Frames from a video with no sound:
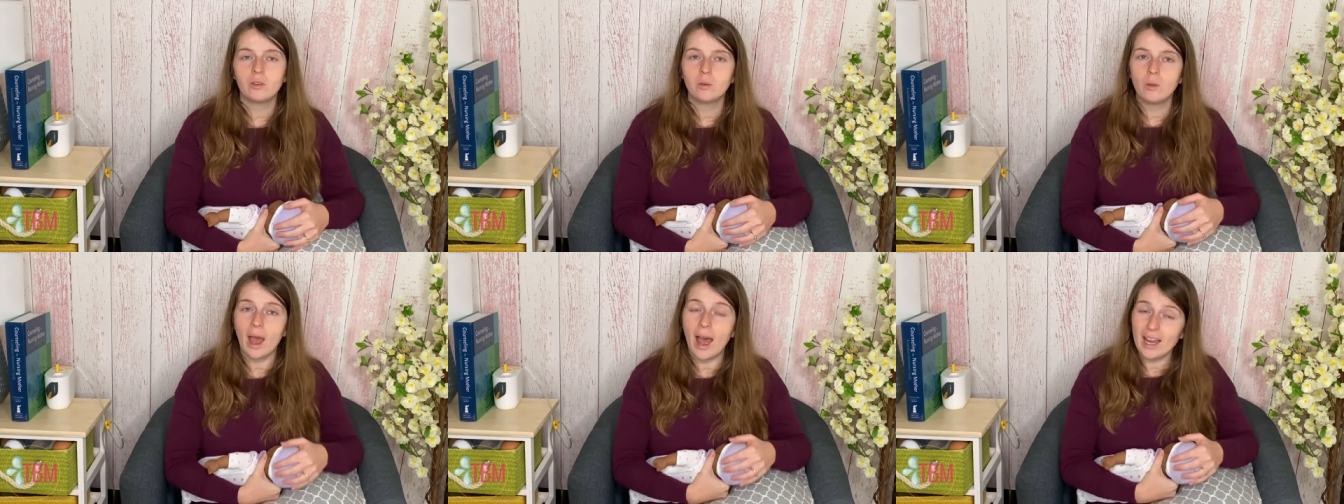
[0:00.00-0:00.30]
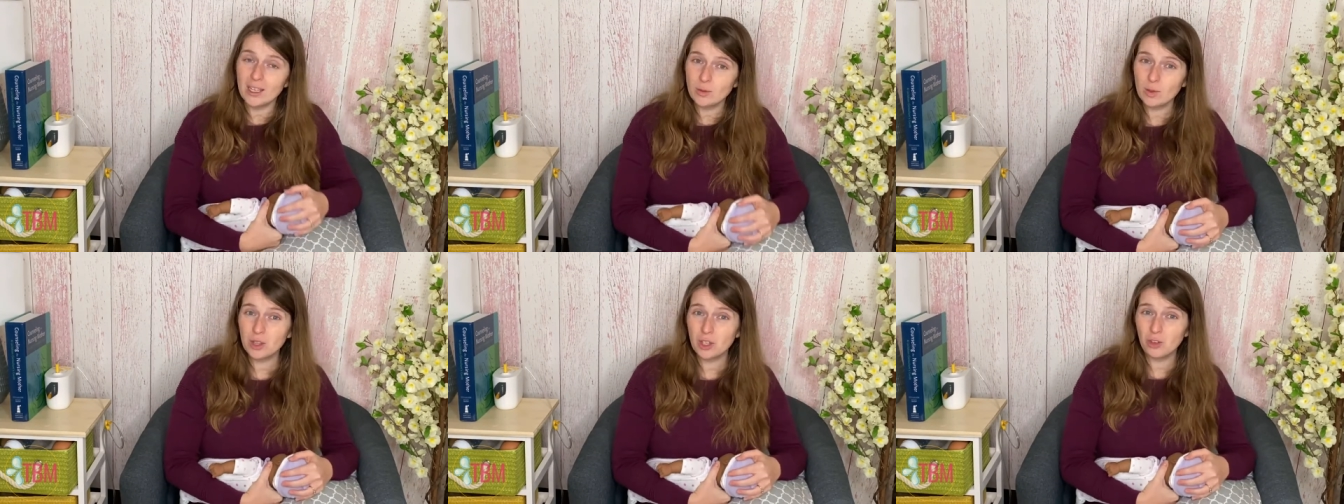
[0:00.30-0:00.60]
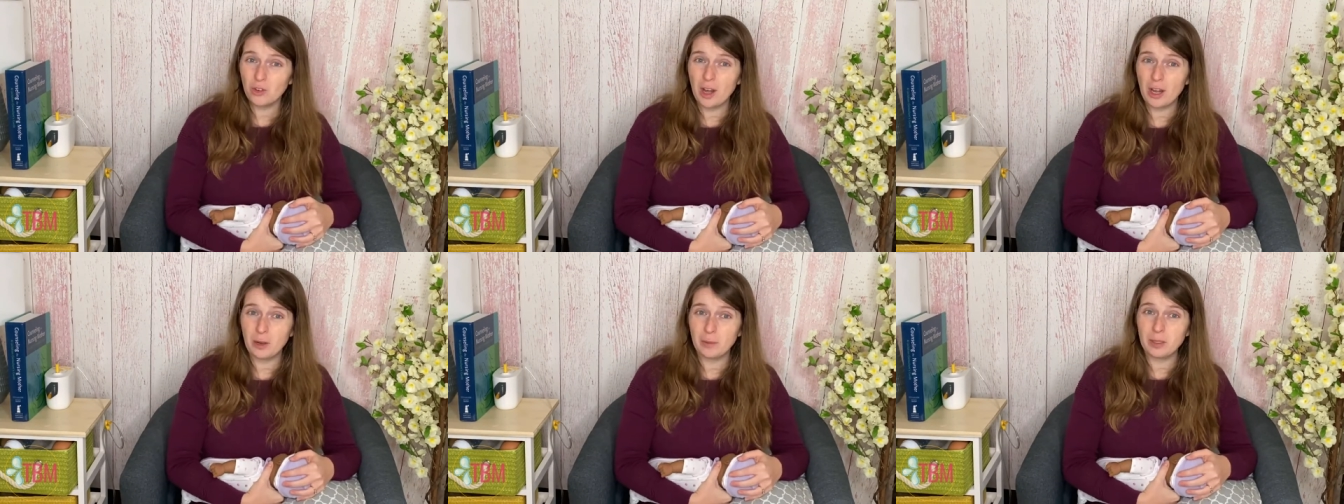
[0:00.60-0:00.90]
As with the
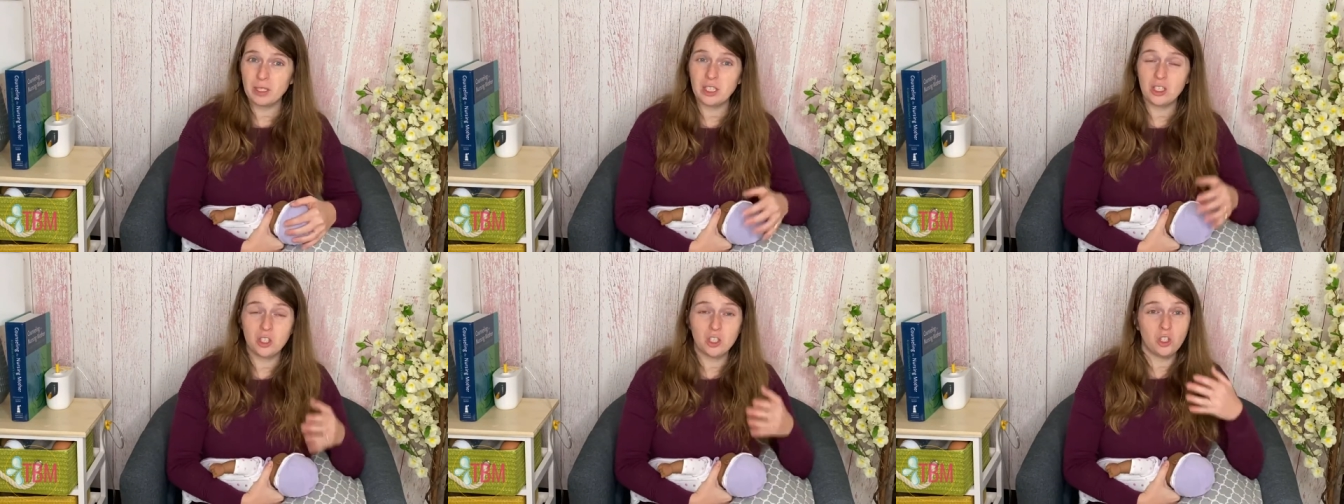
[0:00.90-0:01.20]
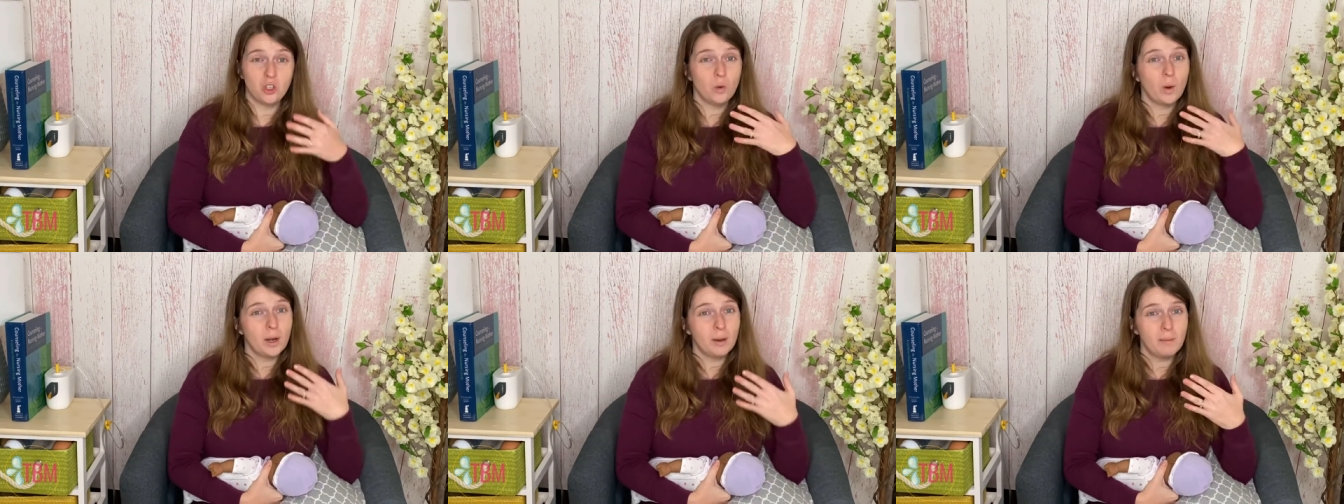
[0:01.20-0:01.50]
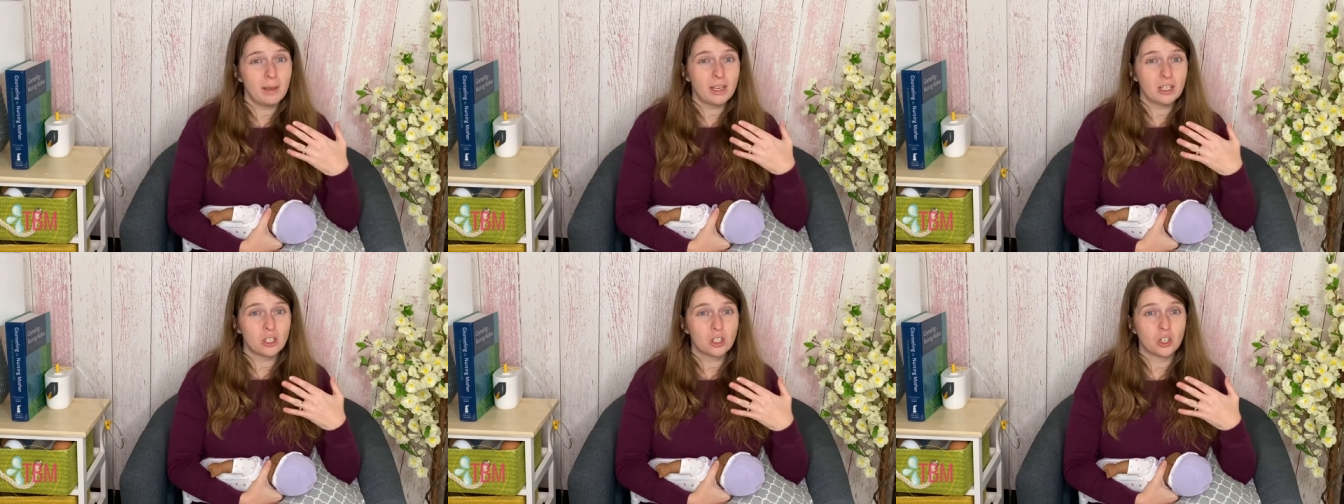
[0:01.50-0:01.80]
cradle position, you wanna
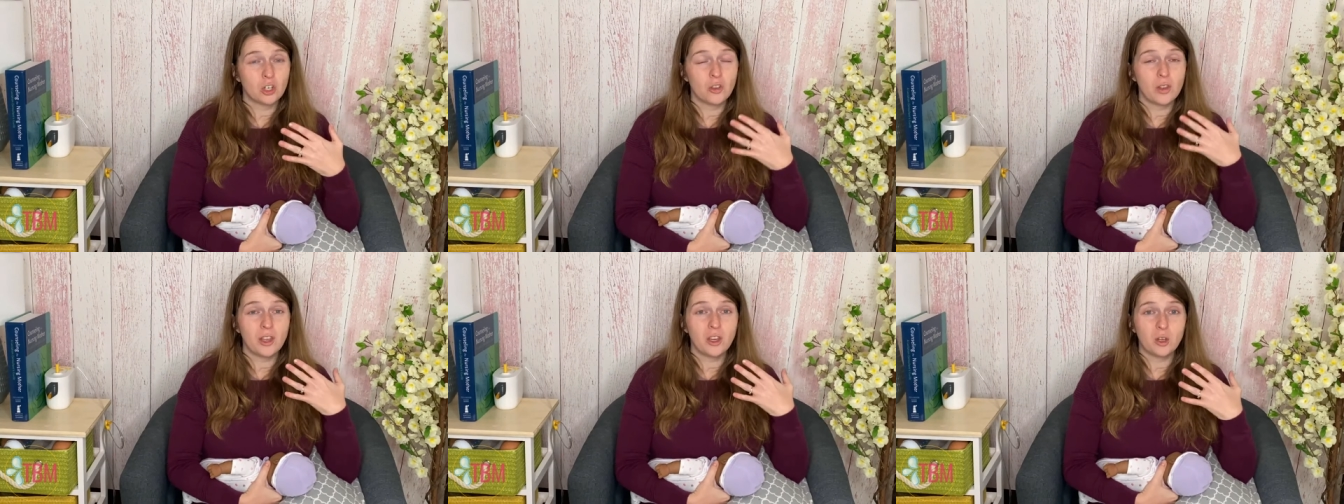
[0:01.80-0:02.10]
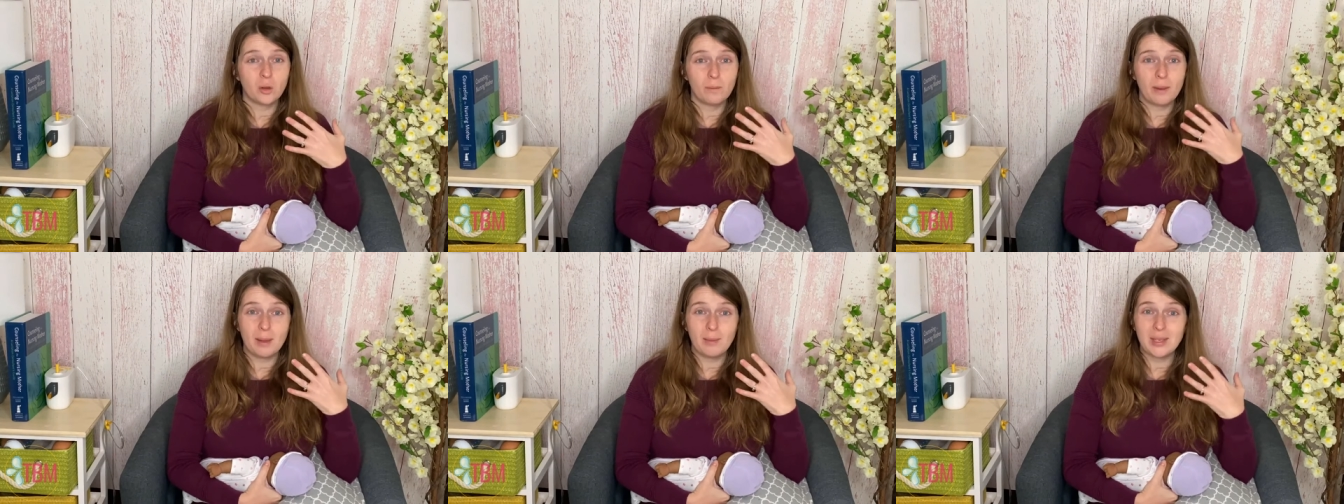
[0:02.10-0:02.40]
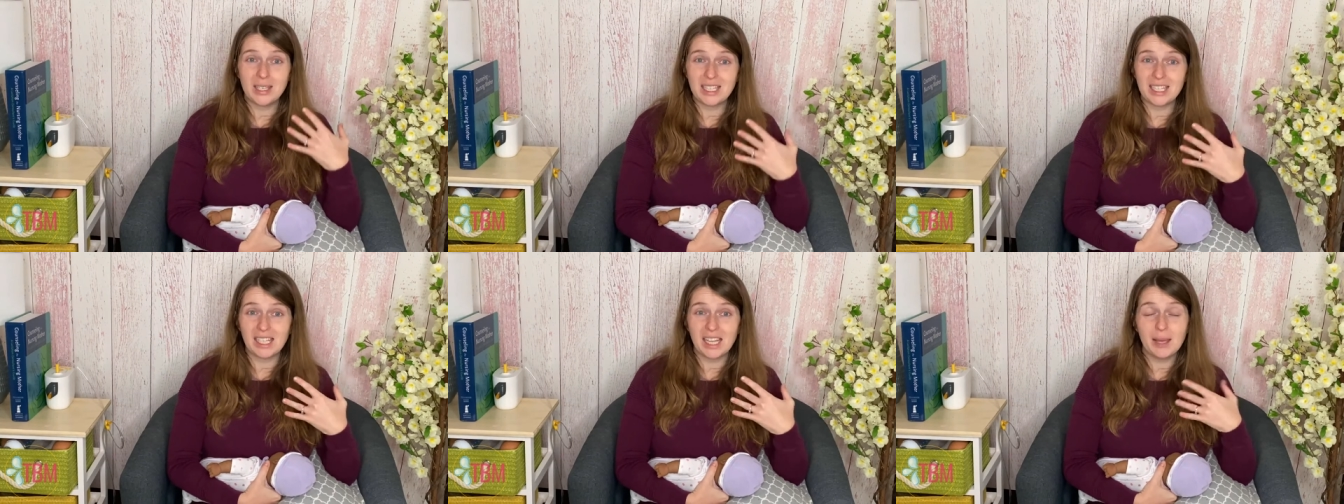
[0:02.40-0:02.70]
make sure that your
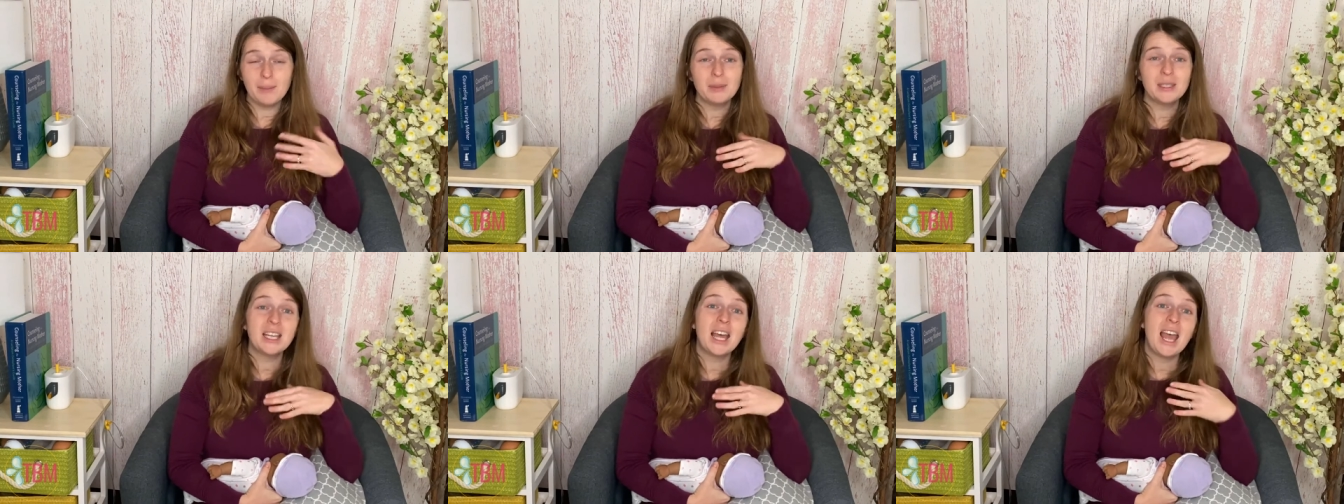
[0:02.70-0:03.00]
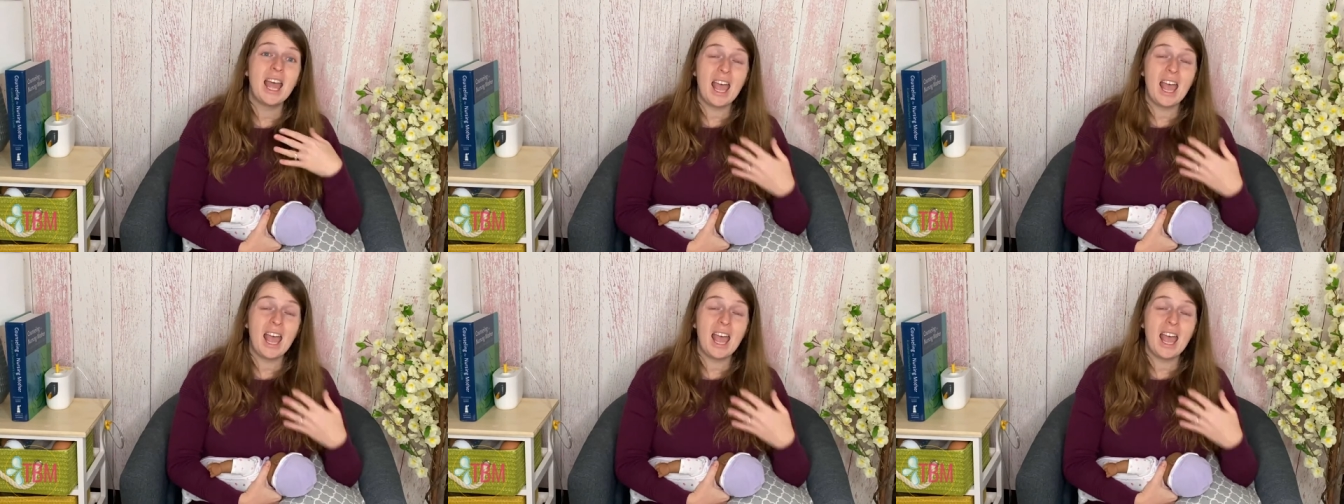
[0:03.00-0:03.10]
baby's lips